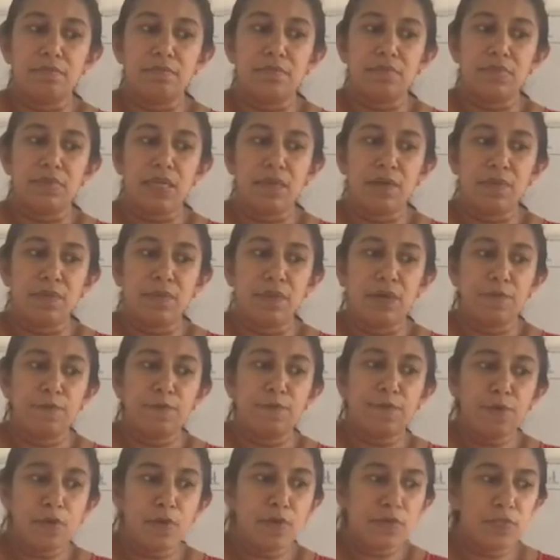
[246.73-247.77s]
they were
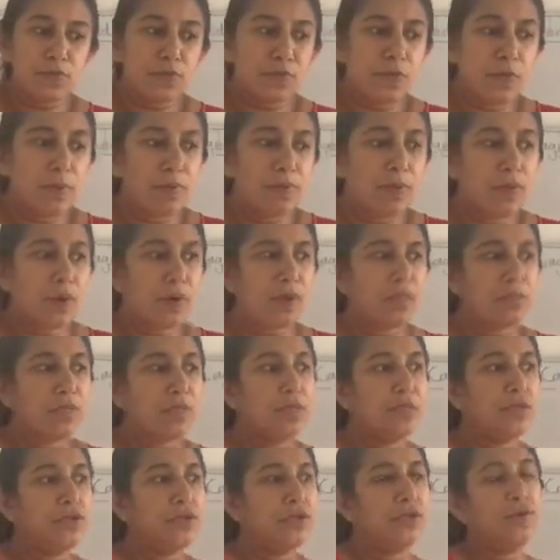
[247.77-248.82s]
forcefully brought
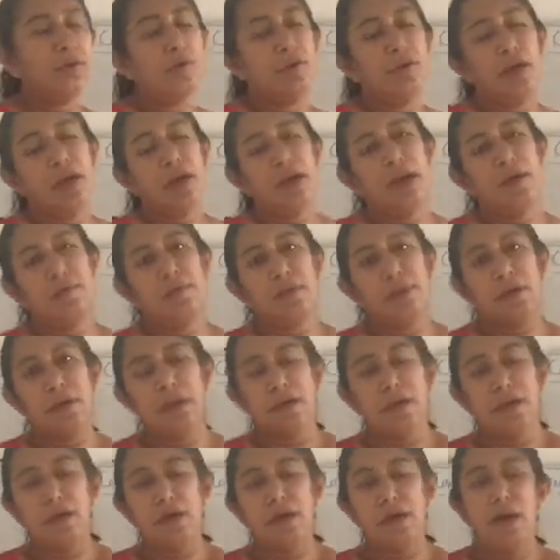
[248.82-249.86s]
into
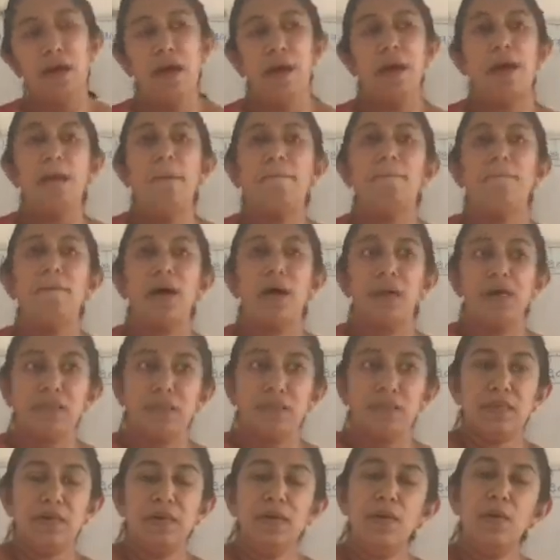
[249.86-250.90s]
America by
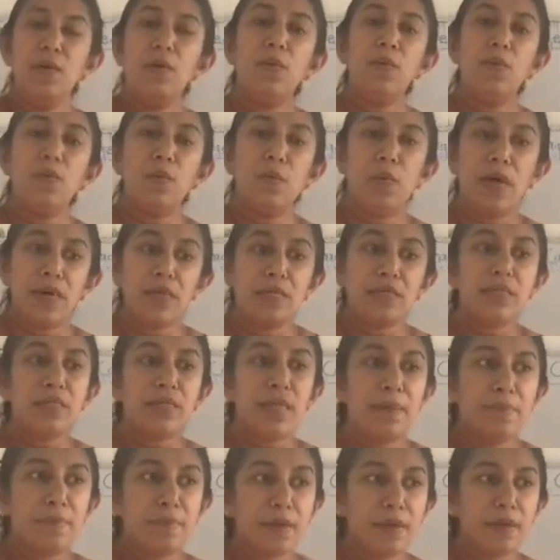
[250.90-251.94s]
the white
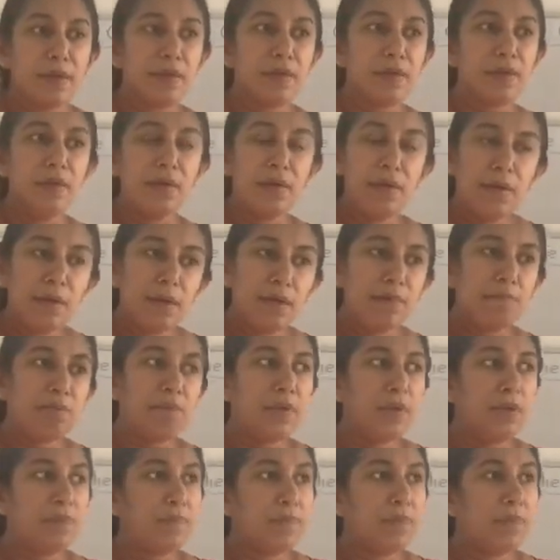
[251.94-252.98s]
American
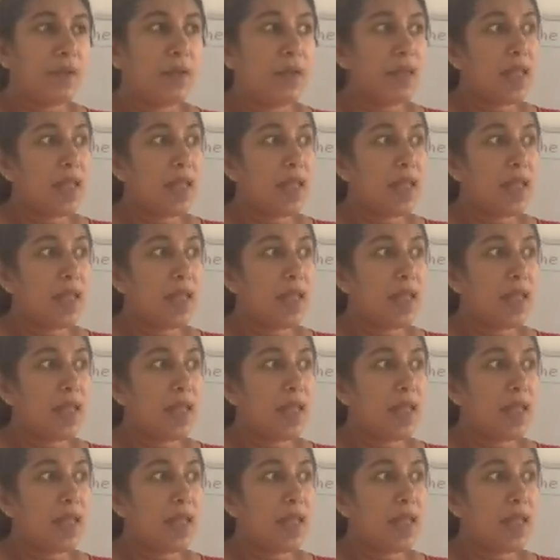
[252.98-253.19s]
people,